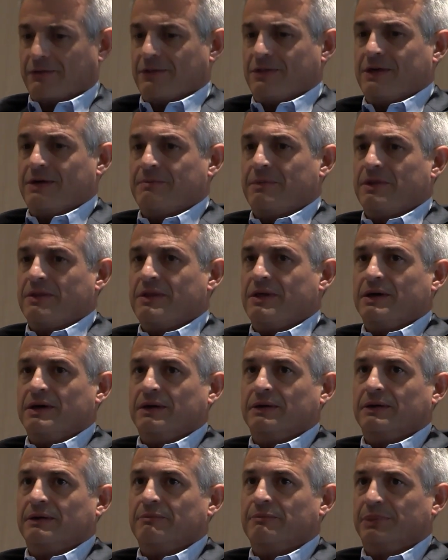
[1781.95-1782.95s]

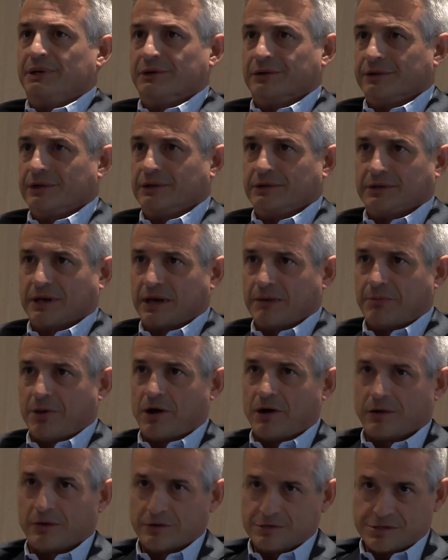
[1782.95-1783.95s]
the building
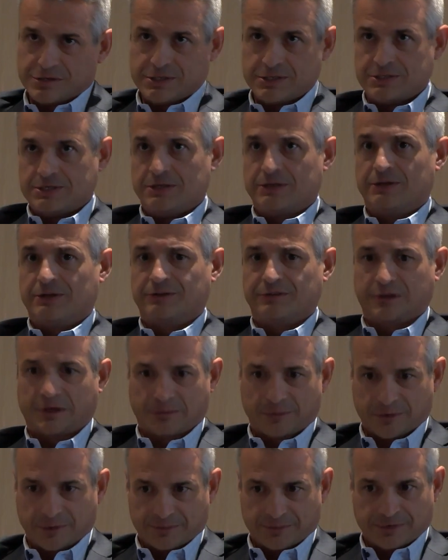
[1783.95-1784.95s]
typologies in the
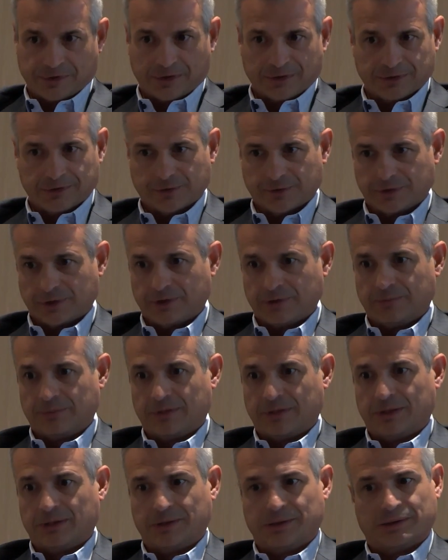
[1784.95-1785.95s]
suburbs also can
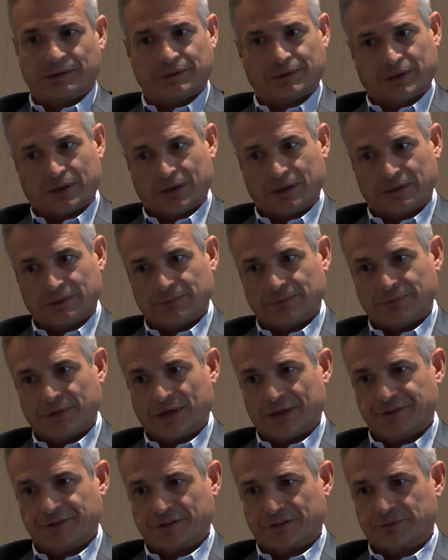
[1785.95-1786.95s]
be a lot
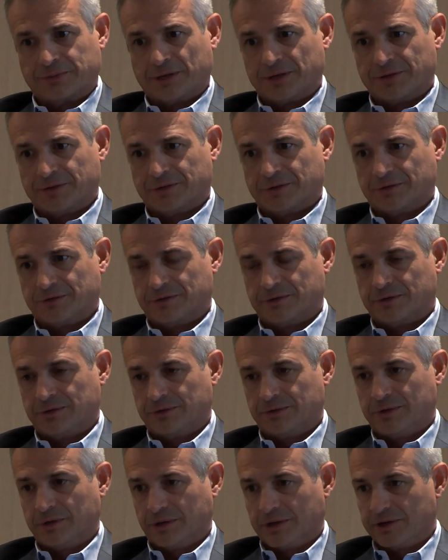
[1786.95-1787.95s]
less expensive to
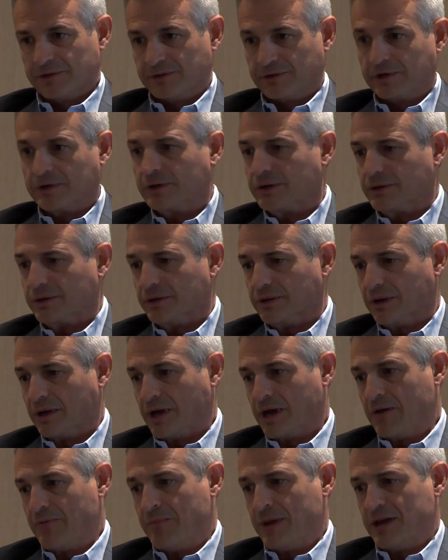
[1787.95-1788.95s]
deliver. You know,
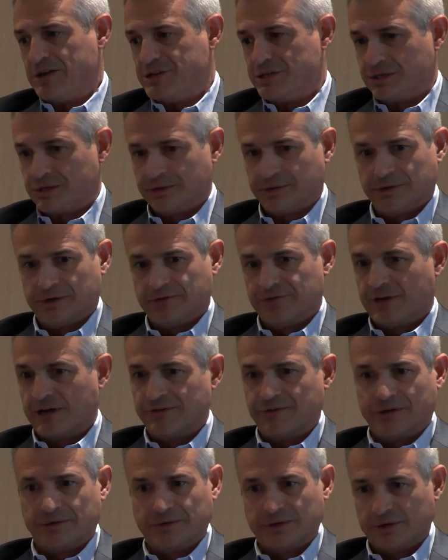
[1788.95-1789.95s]
I mentioned the
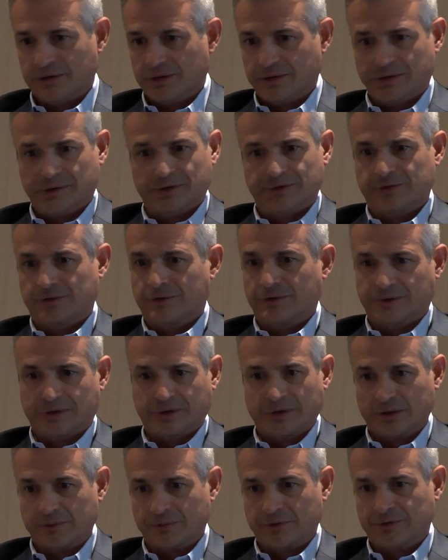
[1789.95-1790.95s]
500 units going
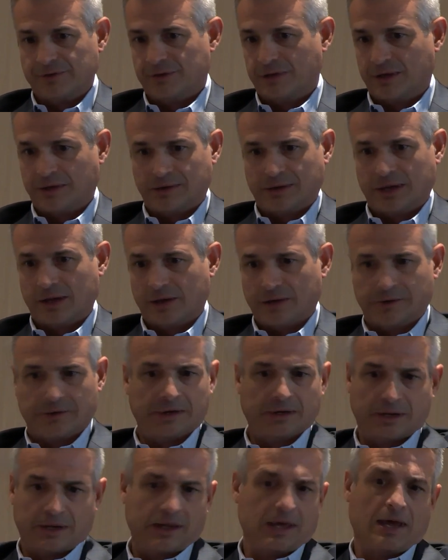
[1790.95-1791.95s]
up in San Diego
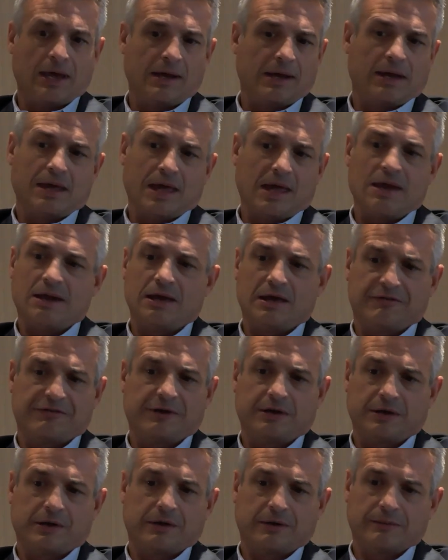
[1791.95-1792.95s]
at an 8
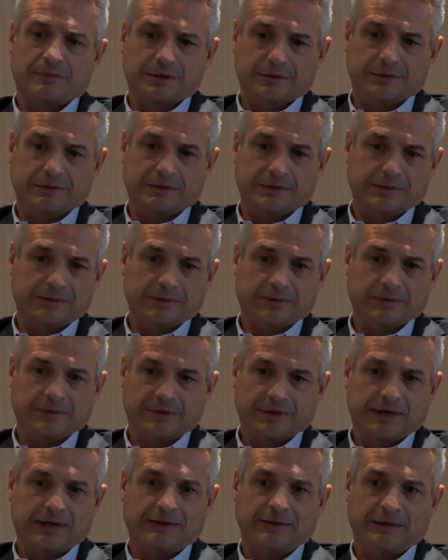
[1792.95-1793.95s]
FAR building. Well,
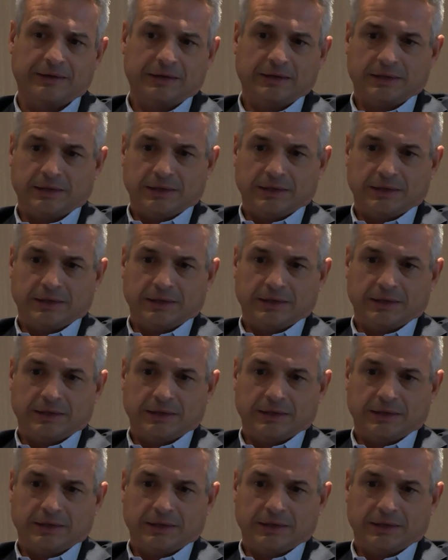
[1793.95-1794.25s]
that,